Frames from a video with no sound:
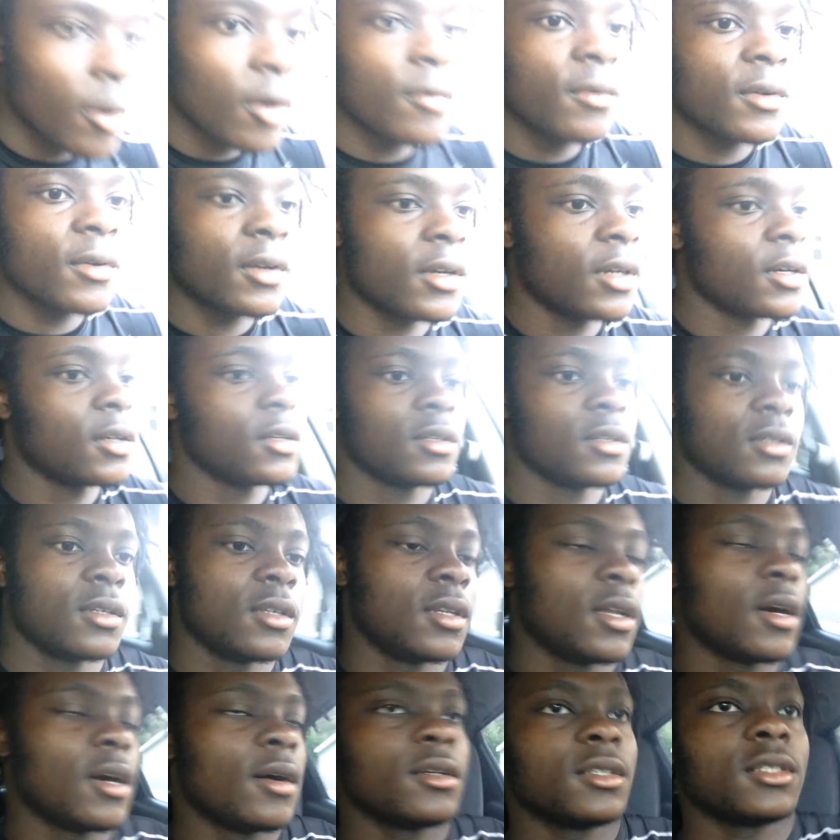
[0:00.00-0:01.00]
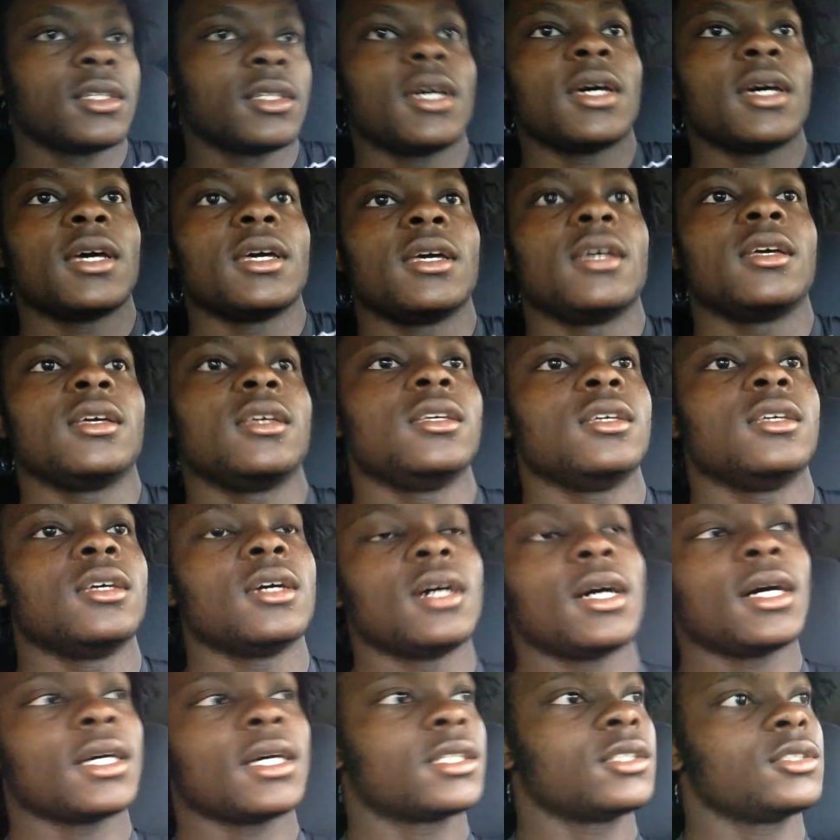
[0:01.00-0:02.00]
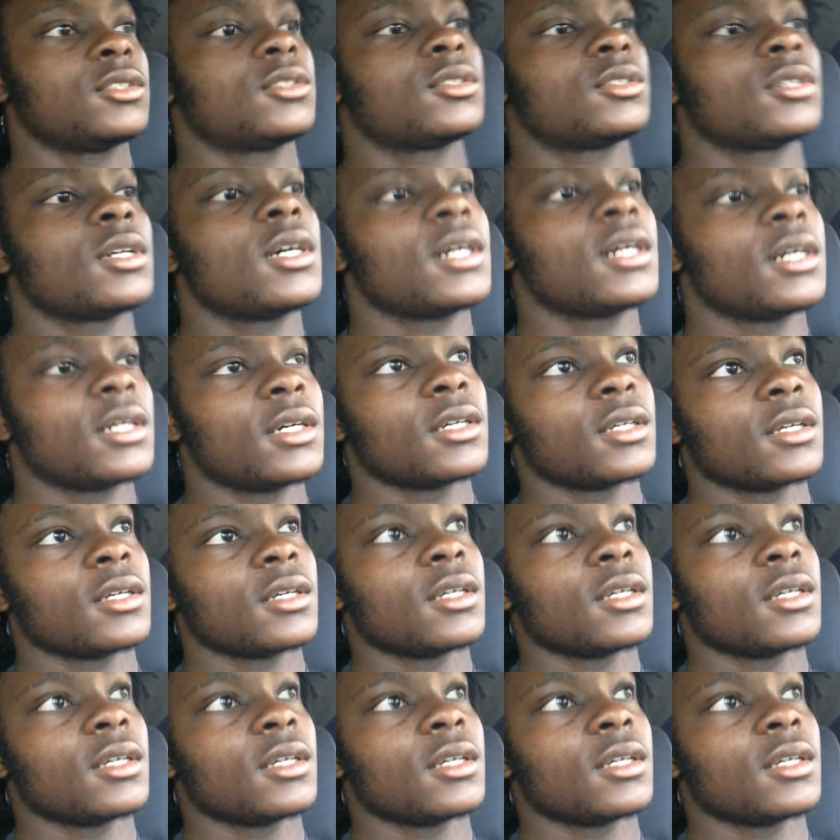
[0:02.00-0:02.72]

over there. And I was like, yeah, I can try.